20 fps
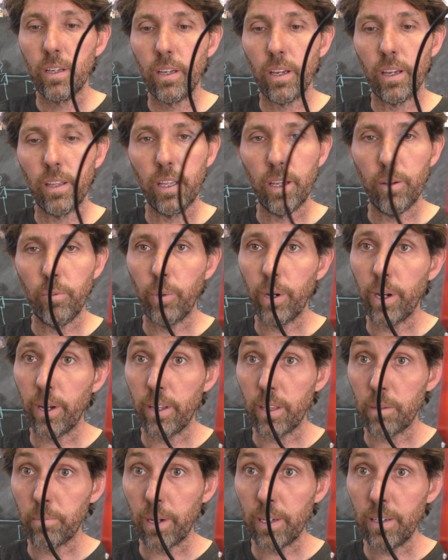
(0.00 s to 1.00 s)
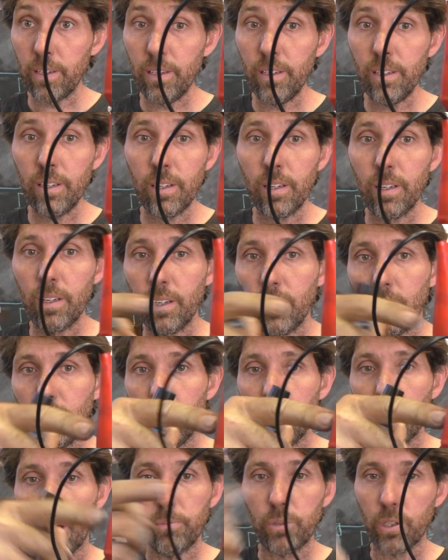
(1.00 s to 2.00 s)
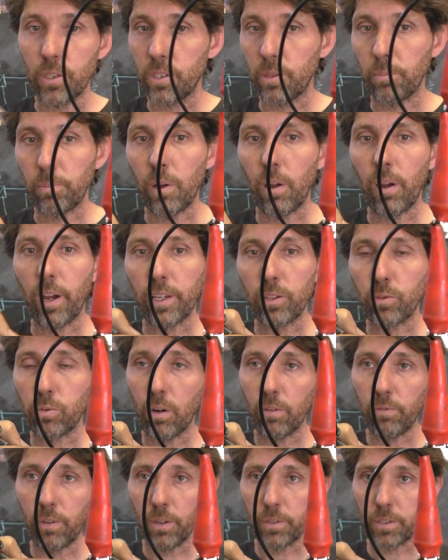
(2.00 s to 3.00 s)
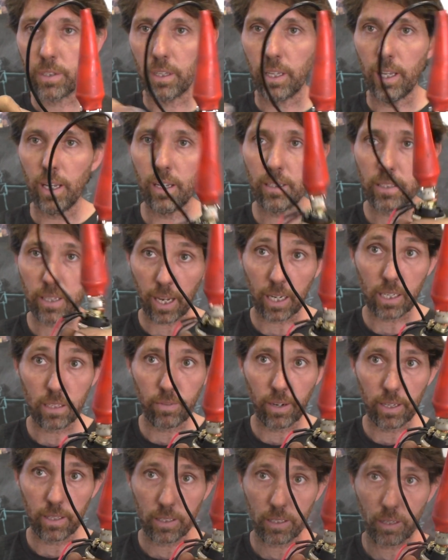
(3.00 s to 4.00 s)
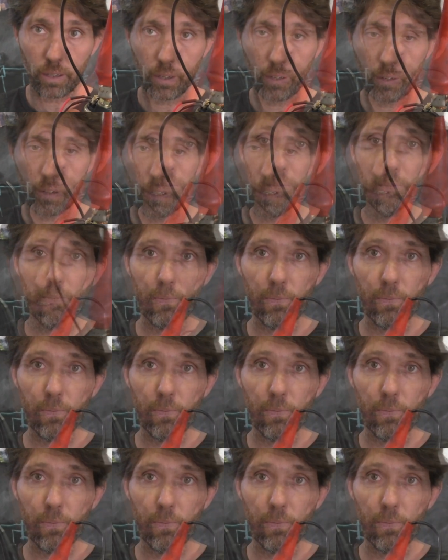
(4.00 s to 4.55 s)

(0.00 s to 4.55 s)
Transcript: And then when I hit the button, I'm just supplying 12 volts to there to activate the solenoid.